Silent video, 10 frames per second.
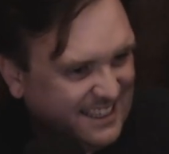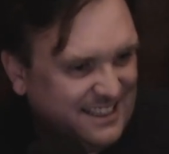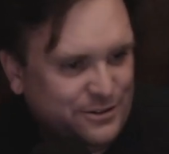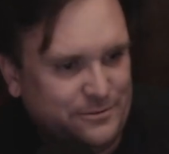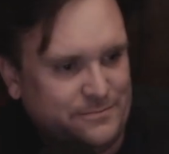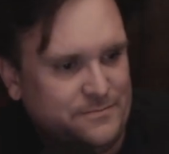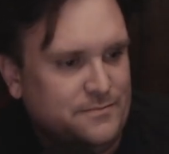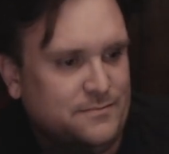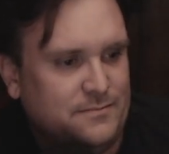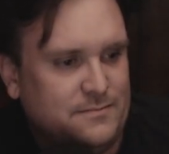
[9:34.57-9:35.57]

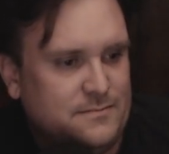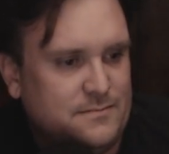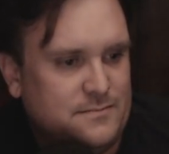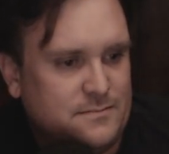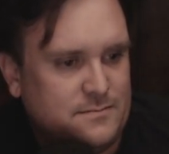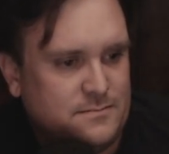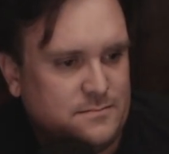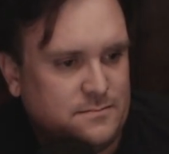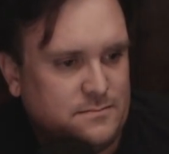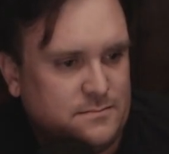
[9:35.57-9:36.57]

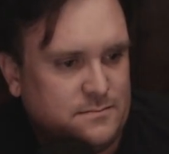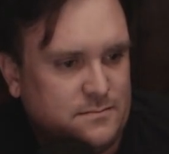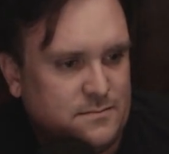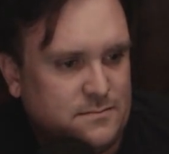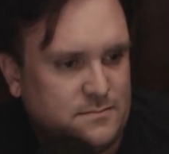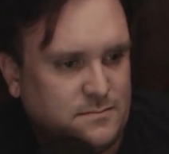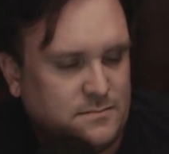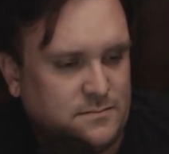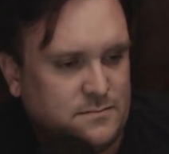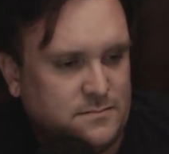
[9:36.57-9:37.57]

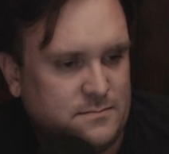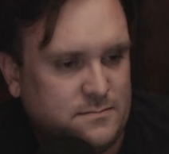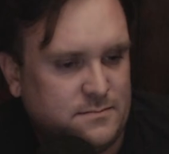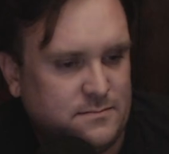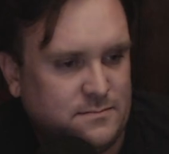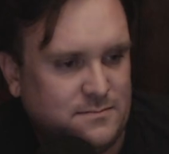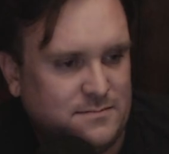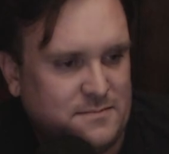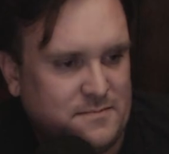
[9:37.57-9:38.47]
[no speech]